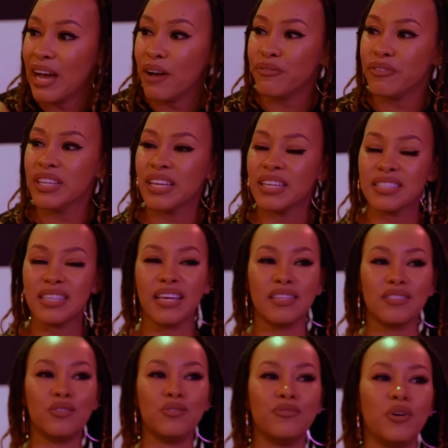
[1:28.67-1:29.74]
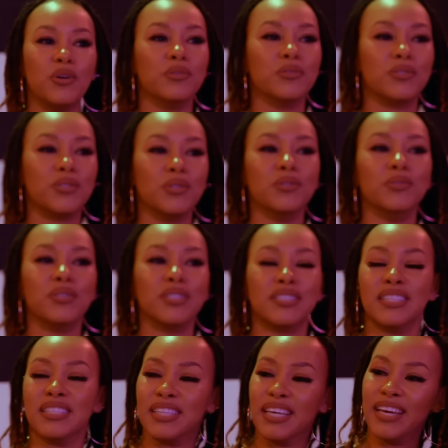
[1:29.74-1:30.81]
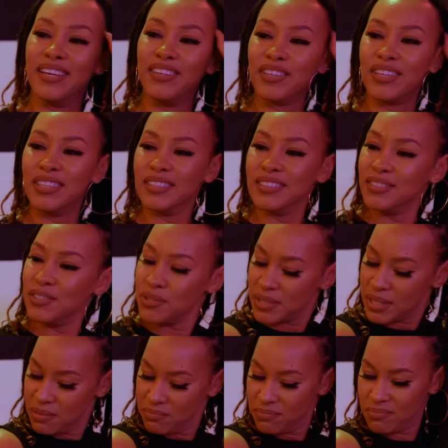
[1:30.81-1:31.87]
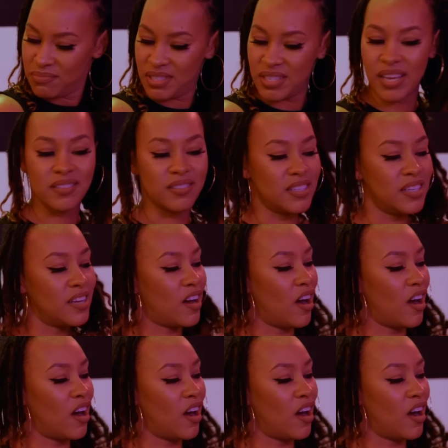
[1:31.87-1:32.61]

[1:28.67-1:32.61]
I feel like it's like a twofold. So yeah. you can sit there, you can do something sexy,